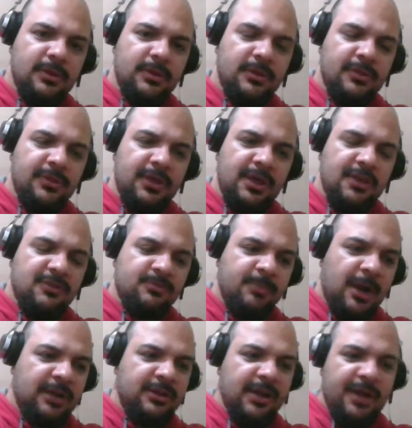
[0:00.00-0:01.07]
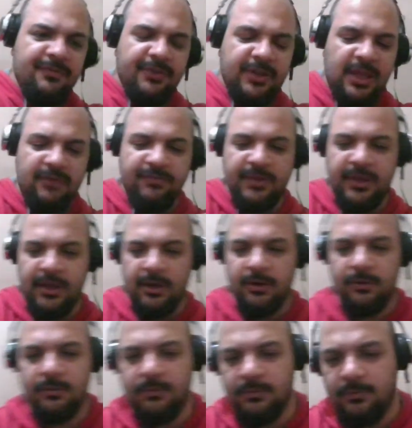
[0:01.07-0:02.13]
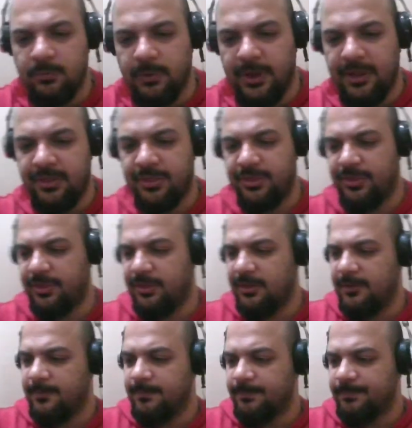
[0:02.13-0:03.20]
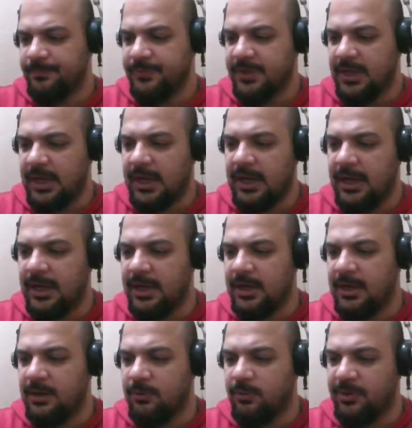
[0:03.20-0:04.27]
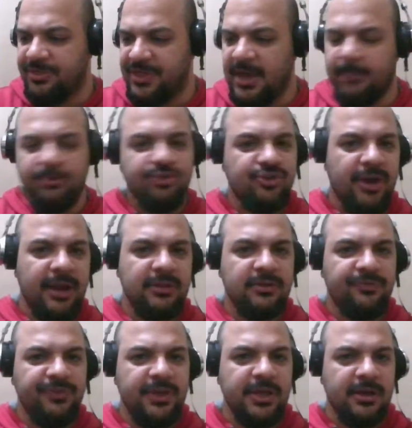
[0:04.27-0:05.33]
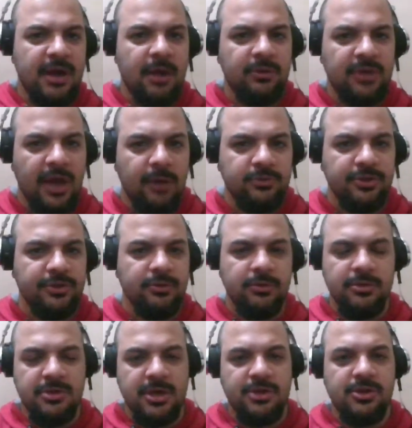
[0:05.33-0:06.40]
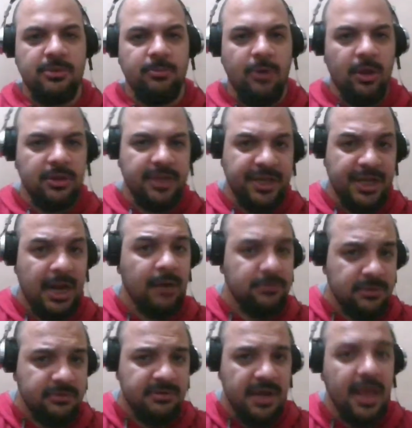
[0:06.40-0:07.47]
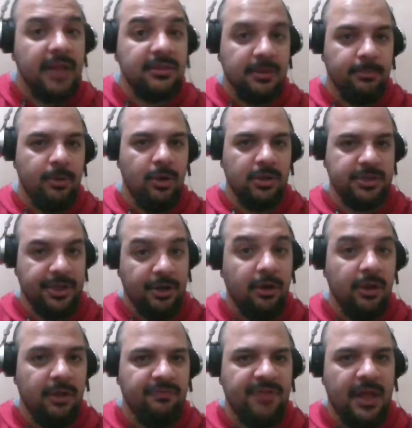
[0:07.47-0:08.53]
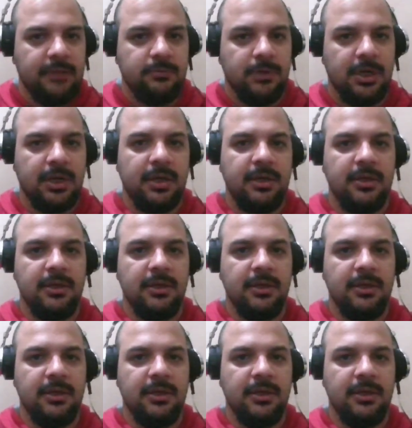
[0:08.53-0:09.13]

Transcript: the Smarter Everyday video with them trying to figure out how to do injection molding and how to create the mold and all of that work.